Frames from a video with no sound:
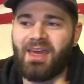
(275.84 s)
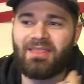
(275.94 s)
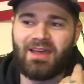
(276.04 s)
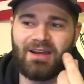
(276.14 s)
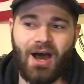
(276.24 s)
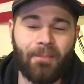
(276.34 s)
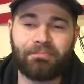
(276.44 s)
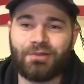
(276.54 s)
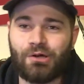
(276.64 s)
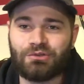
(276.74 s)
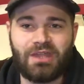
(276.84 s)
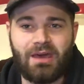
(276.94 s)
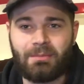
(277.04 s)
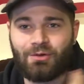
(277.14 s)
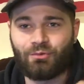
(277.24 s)
and then upload
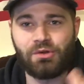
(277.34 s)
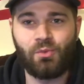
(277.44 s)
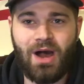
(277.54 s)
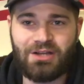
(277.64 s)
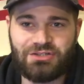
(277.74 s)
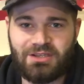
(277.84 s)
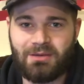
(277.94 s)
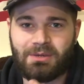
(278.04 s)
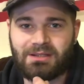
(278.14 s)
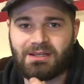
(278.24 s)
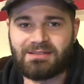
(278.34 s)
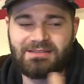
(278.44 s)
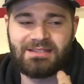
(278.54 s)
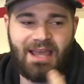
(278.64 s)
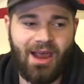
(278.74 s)
them and rewatch them and, and
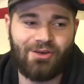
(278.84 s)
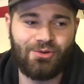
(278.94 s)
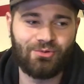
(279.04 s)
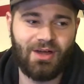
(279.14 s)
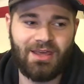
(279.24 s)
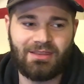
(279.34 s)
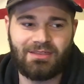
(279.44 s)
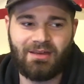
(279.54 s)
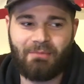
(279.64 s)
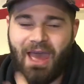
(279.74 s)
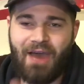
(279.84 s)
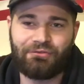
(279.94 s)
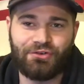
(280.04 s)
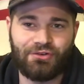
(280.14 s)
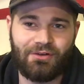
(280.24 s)
see how you like them
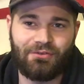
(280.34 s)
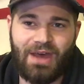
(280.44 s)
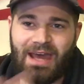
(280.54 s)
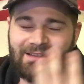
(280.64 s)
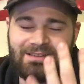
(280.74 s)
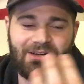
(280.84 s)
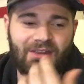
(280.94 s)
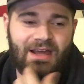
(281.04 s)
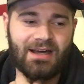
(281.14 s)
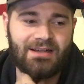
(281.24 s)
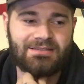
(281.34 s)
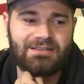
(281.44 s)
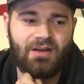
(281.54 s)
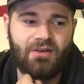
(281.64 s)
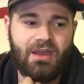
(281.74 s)
after the fact and all that kind of
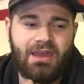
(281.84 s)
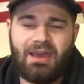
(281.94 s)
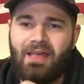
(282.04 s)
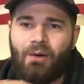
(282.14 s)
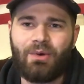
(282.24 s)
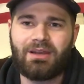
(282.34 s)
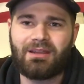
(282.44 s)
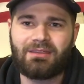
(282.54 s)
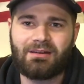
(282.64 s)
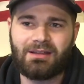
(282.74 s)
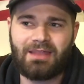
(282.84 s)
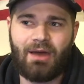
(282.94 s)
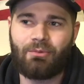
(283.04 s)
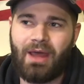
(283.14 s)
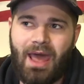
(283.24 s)
stuff. And that way nothing like
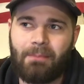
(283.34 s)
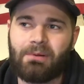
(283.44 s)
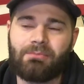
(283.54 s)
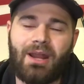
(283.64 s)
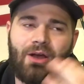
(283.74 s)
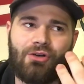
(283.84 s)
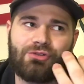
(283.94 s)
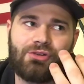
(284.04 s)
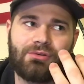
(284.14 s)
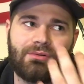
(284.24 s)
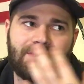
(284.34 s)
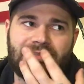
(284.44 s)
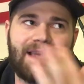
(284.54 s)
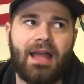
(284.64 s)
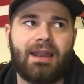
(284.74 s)
that would happen. But I also
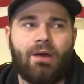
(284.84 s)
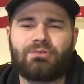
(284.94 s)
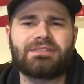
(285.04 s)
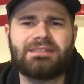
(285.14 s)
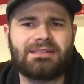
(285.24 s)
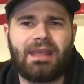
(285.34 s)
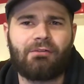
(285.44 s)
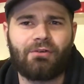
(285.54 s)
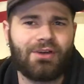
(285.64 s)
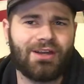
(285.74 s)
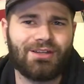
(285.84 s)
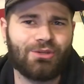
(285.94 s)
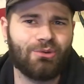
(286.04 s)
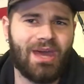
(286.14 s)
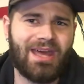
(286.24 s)
decided I was never going
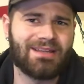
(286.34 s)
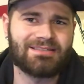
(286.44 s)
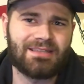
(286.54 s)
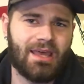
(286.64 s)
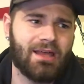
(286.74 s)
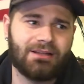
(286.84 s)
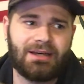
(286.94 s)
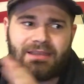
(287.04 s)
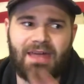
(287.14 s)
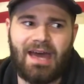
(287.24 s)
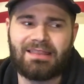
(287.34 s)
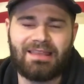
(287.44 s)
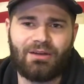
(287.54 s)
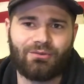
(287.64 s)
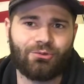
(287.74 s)
to do edits like that
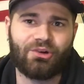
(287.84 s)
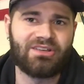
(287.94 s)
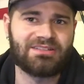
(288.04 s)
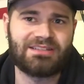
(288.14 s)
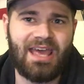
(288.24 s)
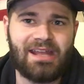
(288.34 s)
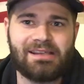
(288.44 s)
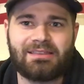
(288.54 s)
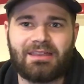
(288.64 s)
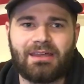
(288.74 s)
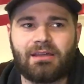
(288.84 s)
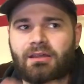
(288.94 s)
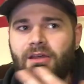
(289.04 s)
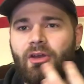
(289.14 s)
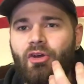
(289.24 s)
that risked
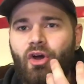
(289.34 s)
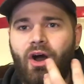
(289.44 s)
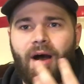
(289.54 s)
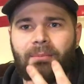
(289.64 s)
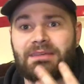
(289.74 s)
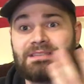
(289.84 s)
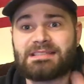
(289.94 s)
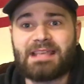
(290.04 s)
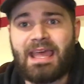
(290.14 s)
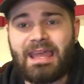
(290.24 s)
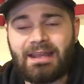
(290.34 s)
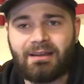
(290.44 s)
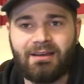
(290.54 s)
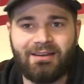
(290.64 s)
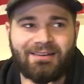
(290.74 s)
anything um, insane.